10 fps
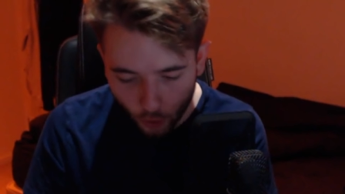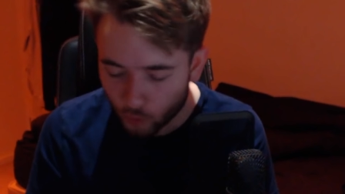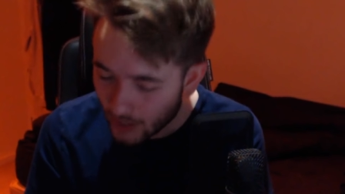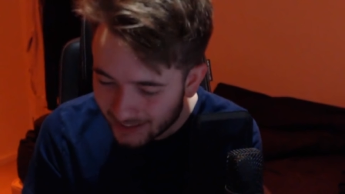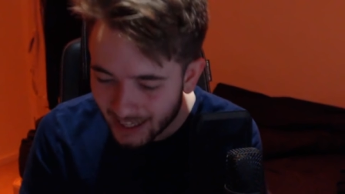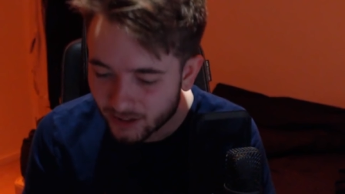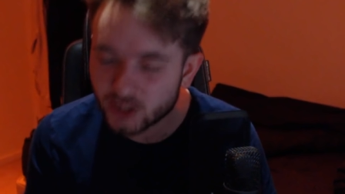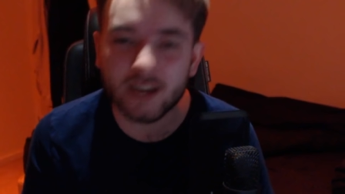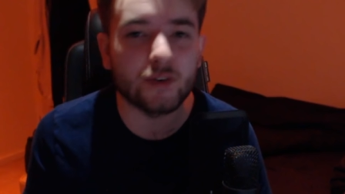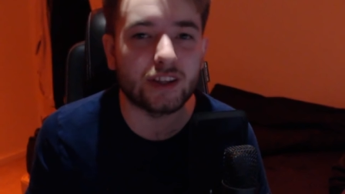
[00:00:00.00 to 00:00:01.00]
although Red Dead
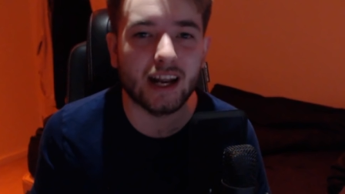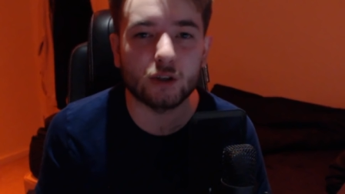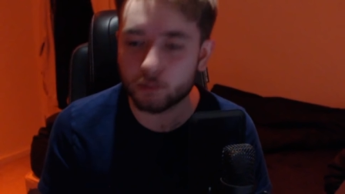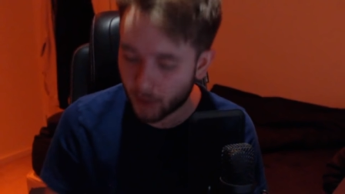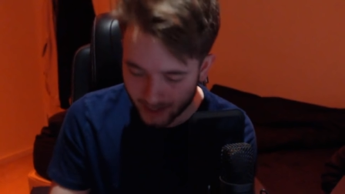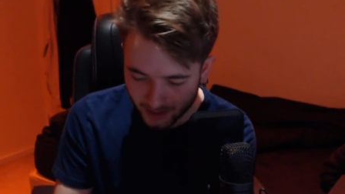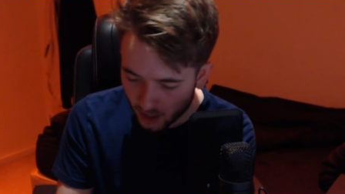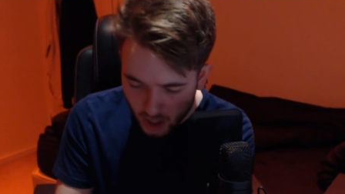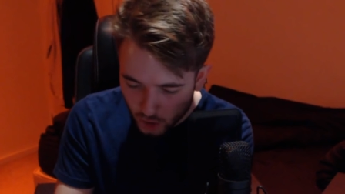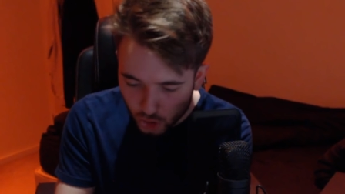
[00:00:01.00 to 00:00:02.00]
does everything else
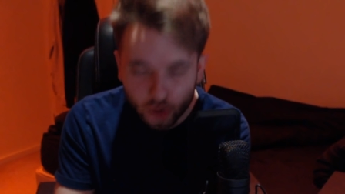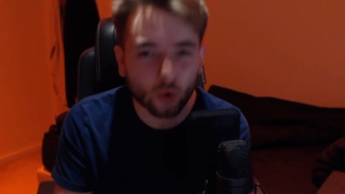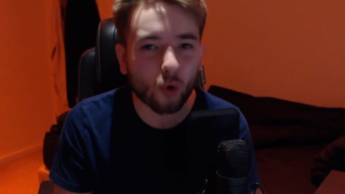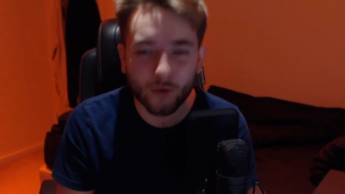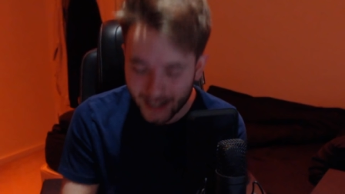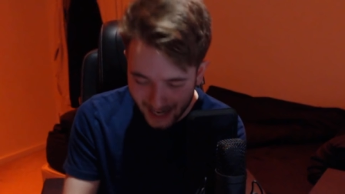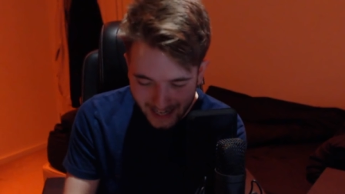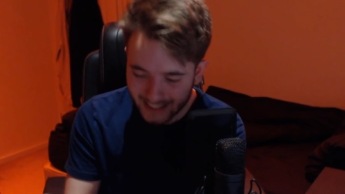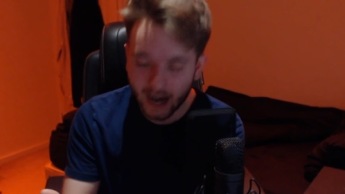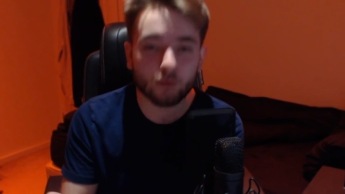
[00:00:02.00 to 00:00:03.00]
better. Story,
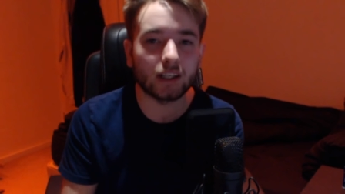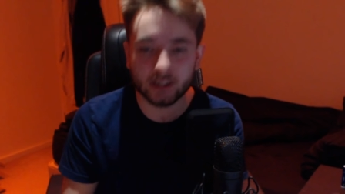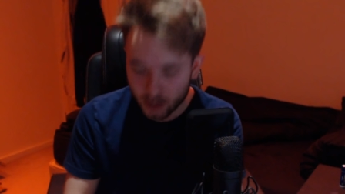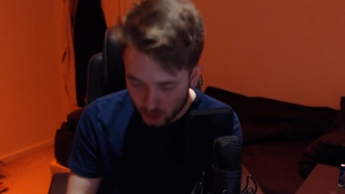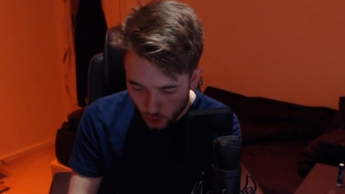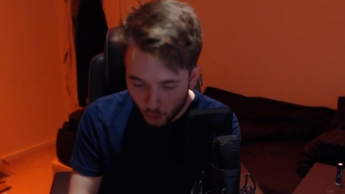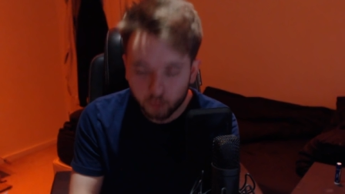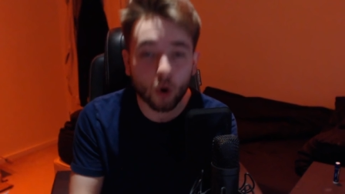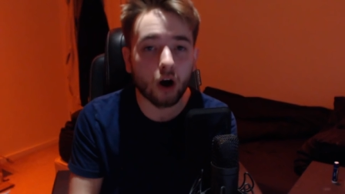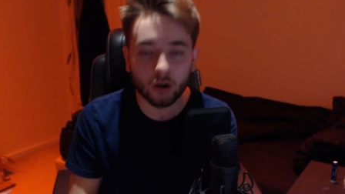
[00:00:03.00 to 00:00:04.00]
characters,
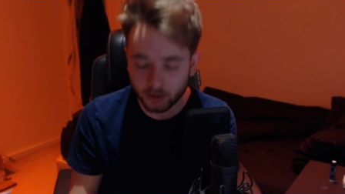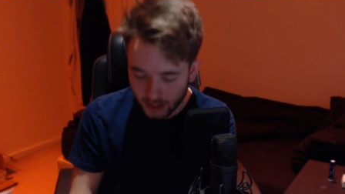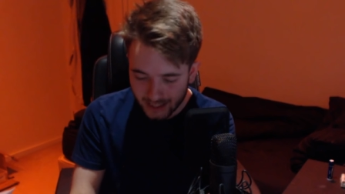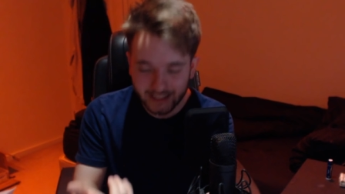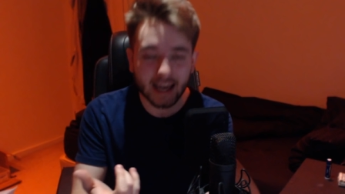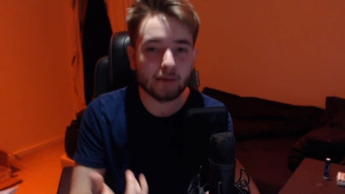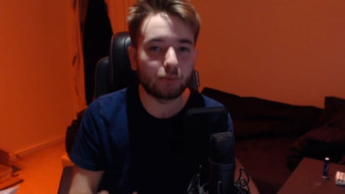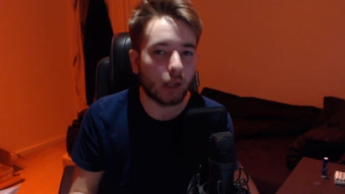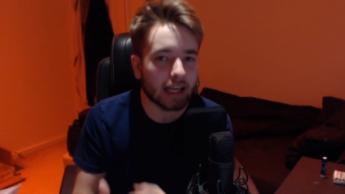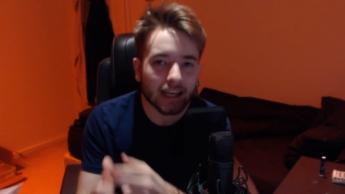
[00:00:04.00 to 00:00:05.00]
world,
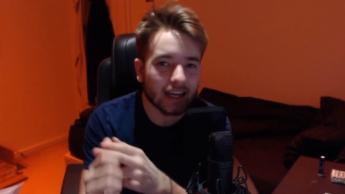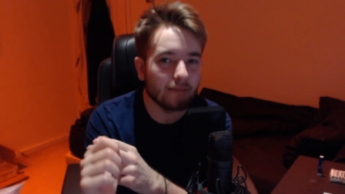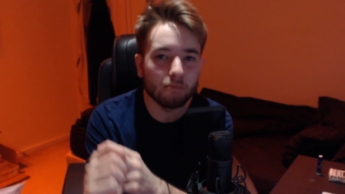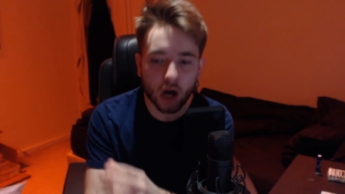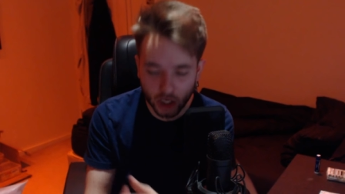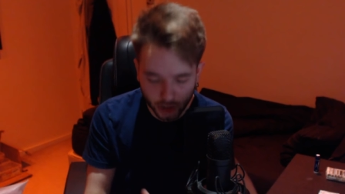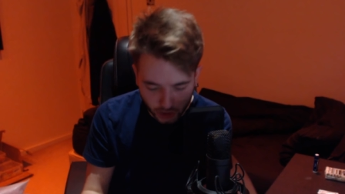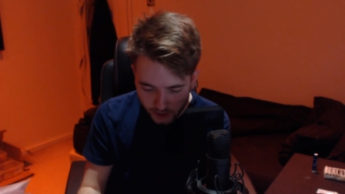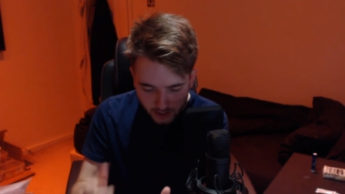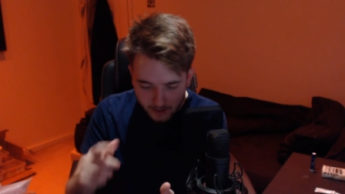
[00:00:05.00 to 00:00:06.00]
gameplay,
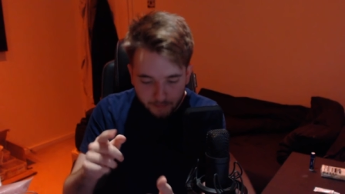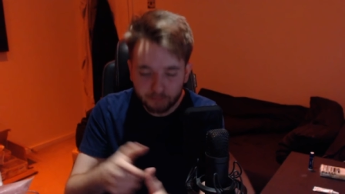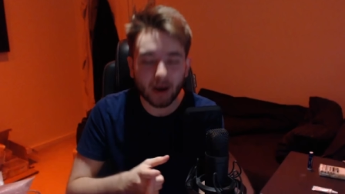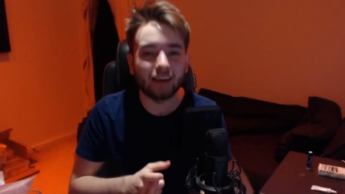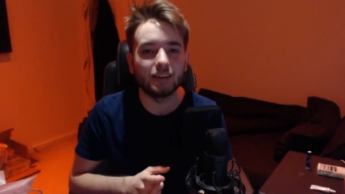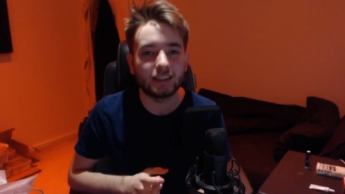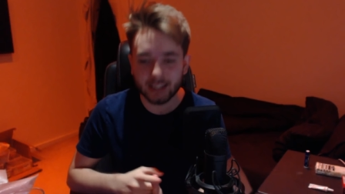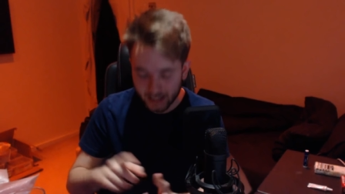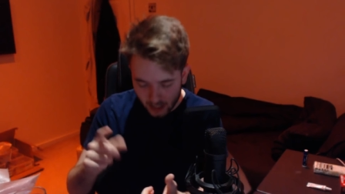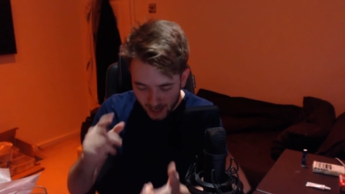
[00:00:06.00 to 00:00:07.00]
immersion,
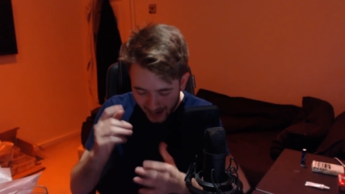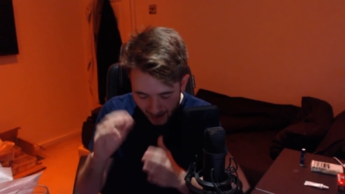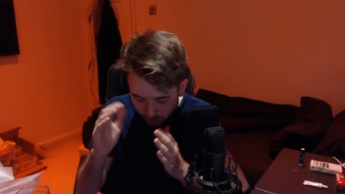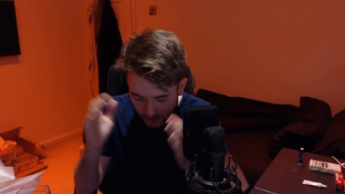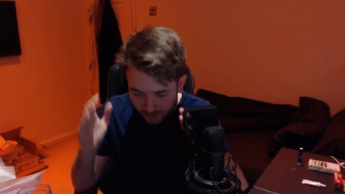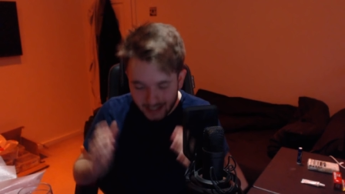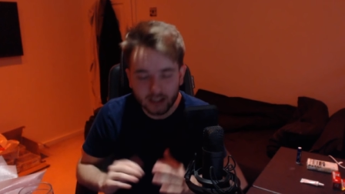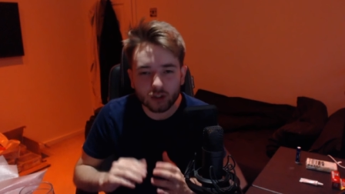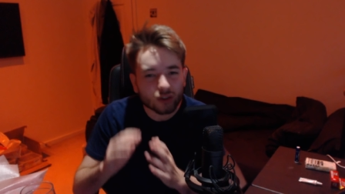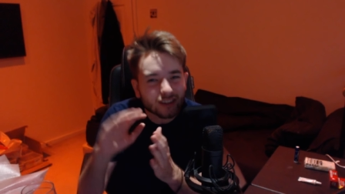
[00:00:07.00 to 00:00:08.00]
balancing,
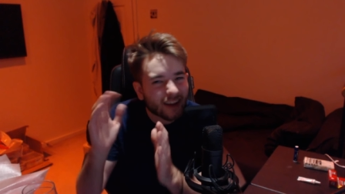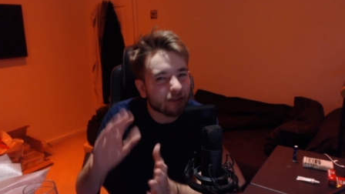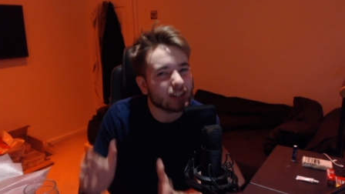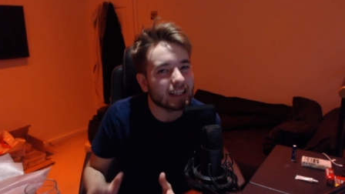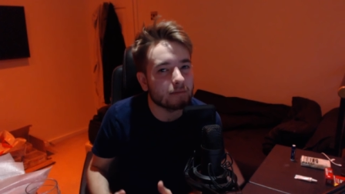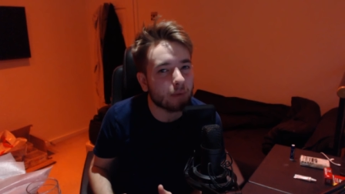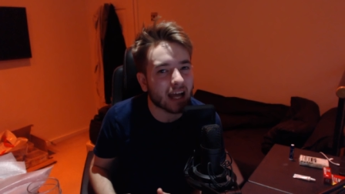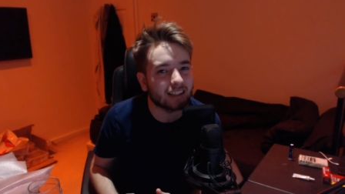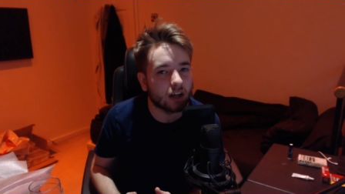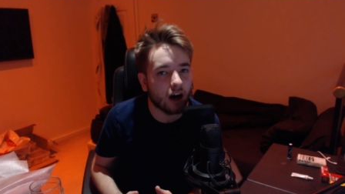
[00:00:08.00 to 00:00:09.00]
everything, does everything
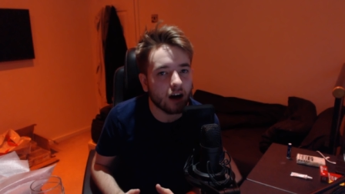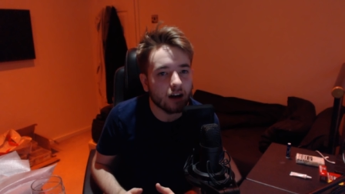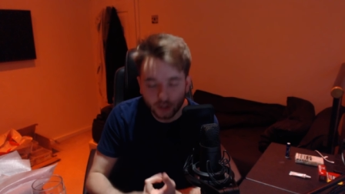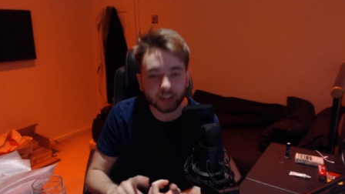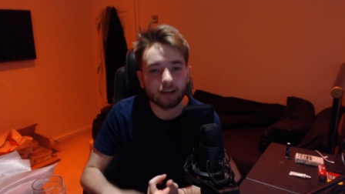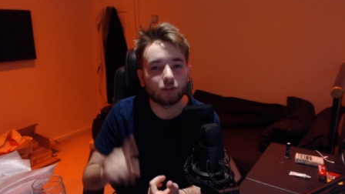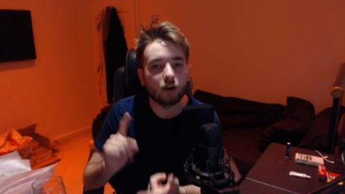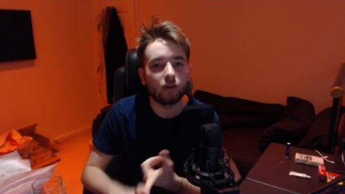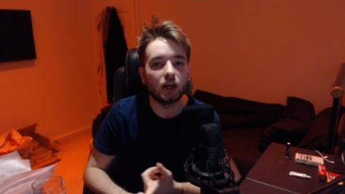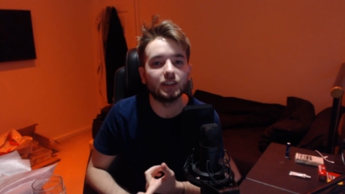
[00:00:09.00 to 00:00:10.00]
better, doesn't have
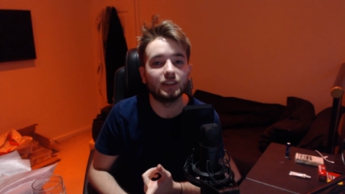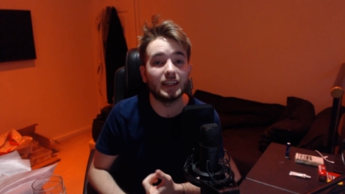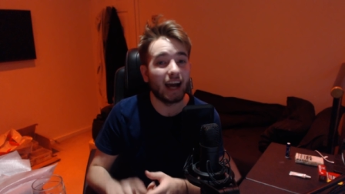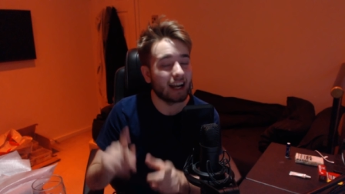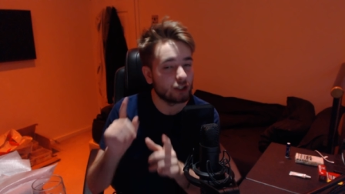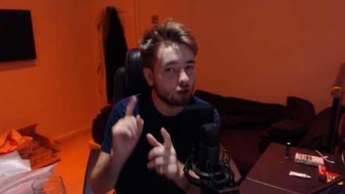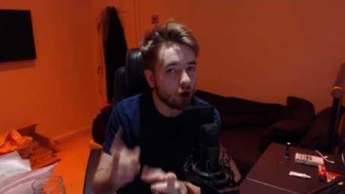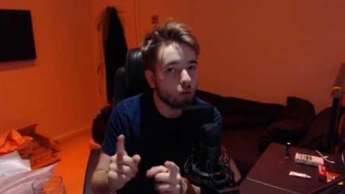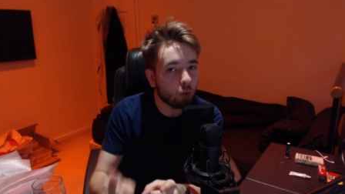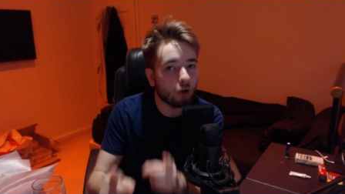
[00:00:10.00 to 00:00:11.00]
diversity. And you
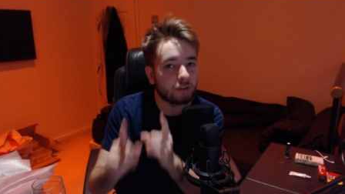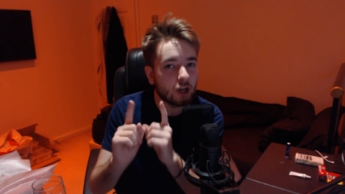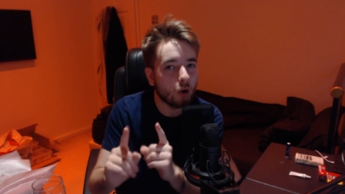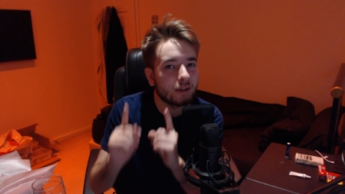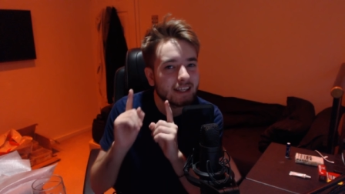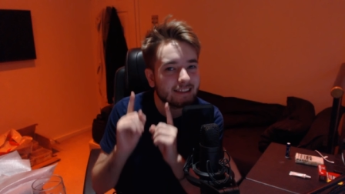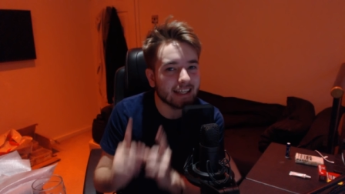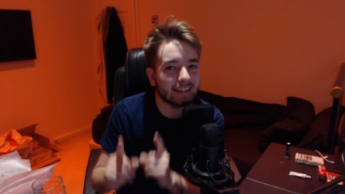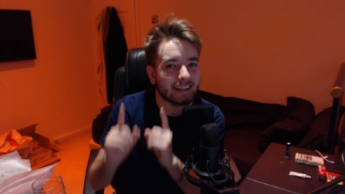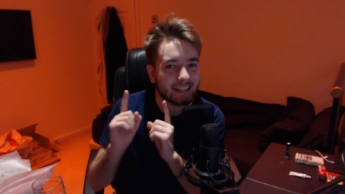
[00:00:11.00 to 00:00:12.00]
know what? The only
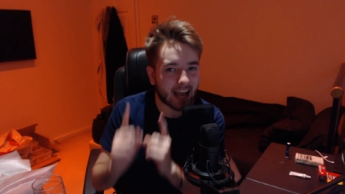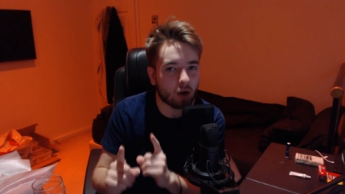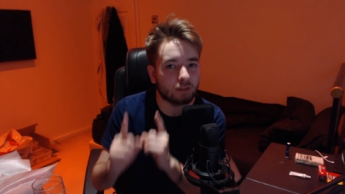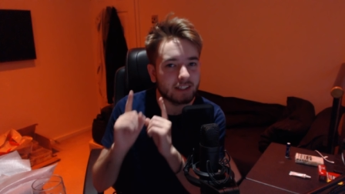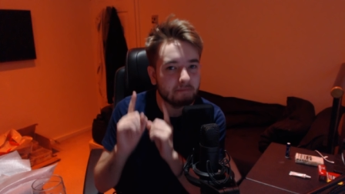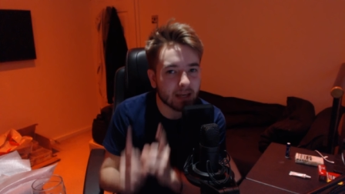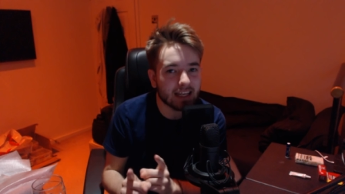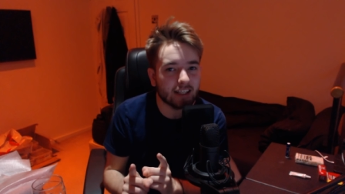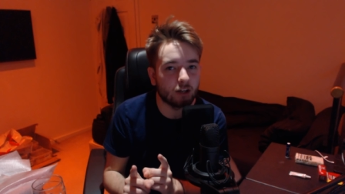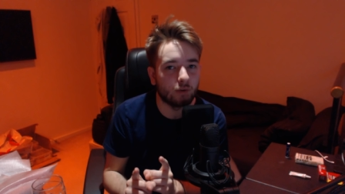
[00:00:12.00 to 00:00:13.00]
thing that counts in
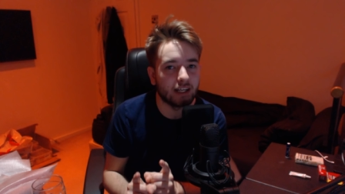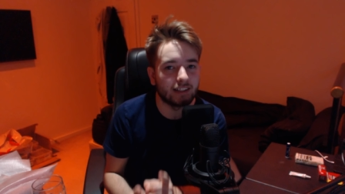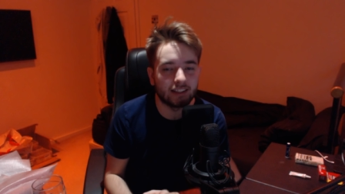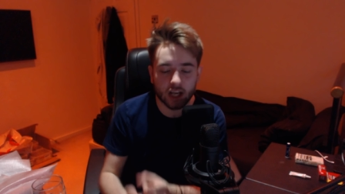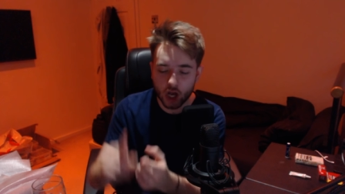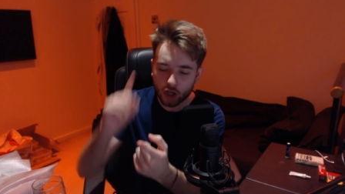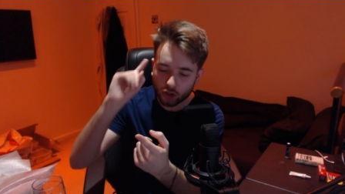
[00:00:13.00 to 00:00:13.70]
media is